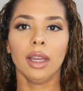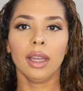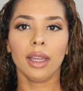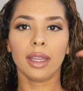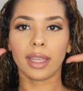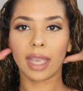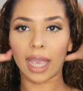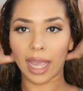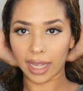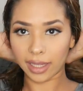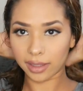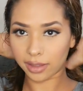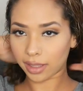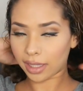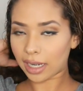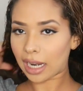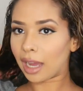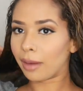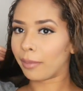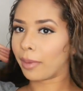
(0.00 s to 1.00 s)
Okay, so
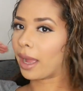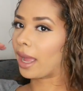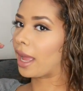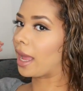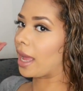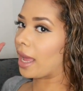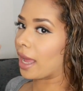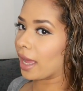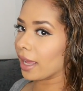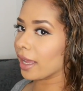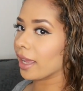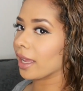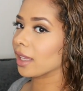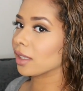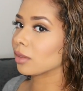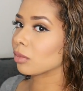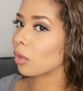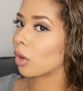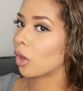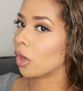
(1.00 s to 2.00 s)
now my hair
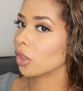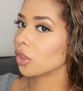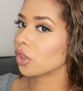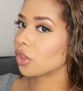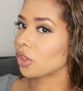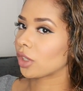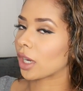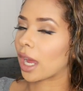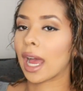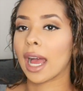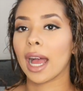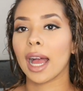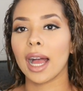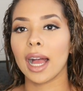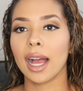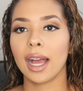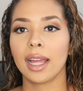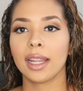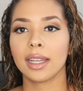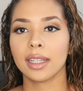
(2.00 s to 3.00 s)
is washed
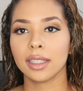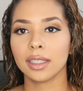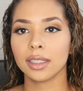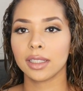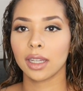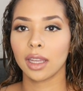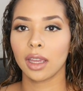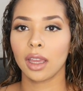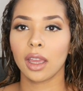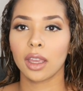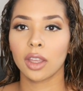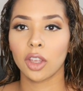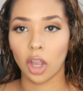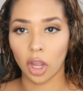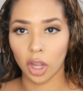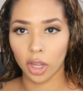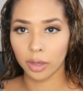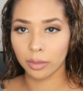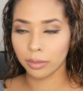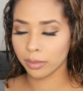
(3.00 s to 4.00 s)
and
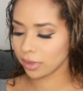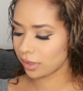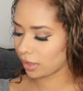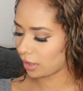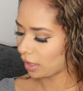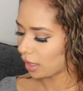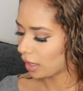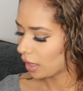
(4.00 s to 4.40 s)
combed.